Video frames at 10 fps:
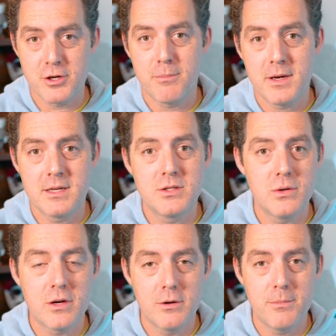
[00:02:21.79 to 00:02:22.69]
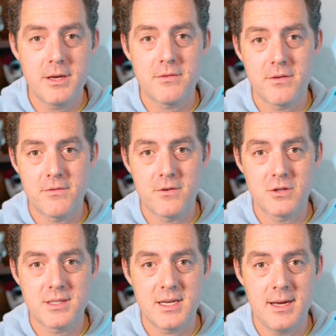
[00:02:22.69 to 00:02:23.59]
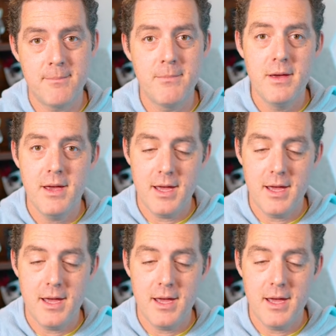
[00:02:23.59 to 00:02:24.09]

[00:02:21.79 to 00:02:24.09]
jumping into a code base for the first time